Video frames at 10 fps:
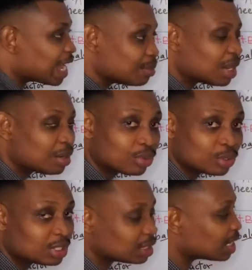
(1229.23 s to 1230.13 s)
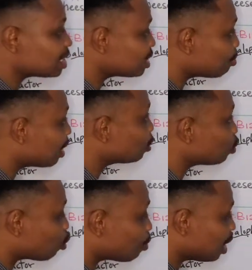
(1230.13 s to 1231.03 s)
animal protein that is bound
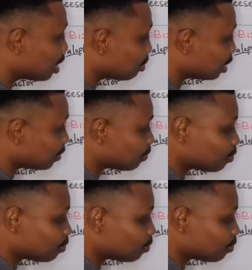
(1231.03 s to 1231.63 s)
to cobalamin.